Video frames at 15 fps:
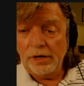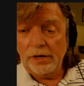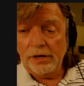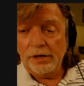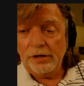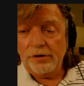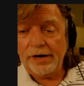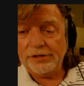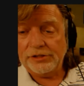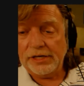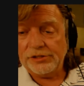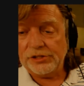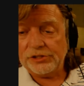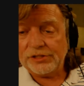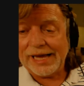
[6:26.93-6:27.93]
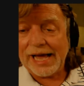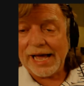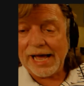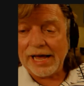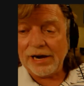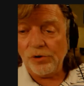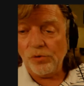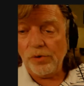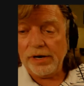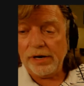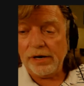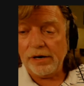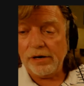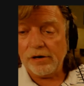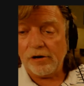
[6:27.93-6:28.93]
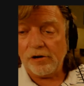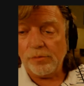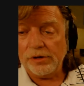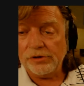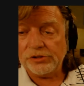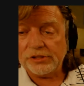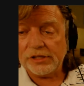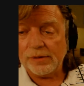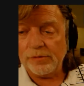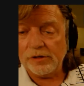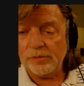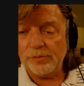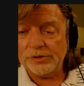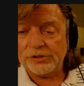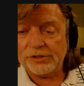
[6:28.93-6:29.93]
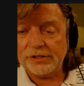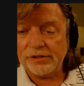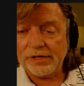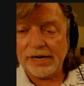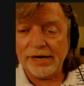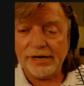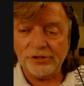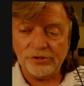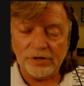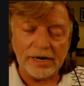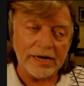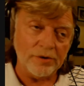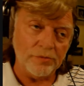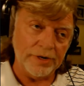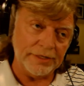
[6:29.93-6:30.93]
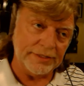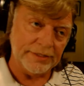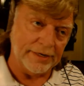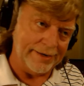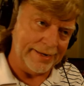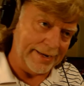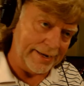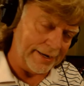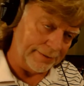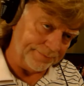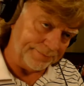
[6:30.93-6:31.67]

Craig says it's kind of weird, almost summer, but still kind of dry winter. Yeah.